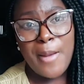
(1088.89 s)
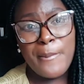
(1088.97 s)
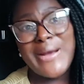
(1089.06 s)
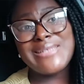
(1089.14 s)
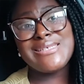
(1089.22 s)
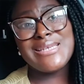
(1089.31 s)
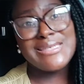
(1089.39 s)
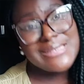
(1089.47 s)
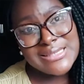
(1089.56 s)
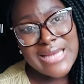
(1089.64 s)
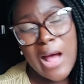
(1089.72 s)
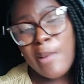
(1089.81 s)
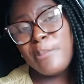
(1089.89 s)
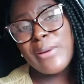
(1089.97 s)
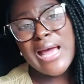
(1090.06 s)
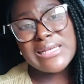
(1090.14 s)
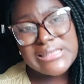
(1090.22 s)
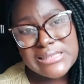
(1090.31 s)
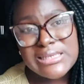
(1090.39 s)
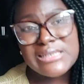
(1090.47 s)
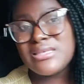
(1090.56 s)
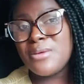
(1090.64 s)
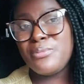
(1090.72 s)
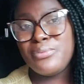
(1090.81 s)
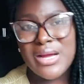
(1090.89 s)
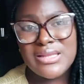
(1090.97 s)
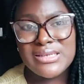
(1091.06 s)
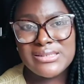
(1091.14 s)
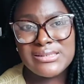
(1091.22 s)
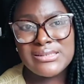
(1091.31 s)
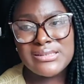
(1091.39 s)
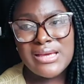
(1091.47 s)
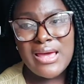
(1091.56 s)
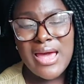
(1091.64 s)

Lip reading: But listen, our black sisters and brothers,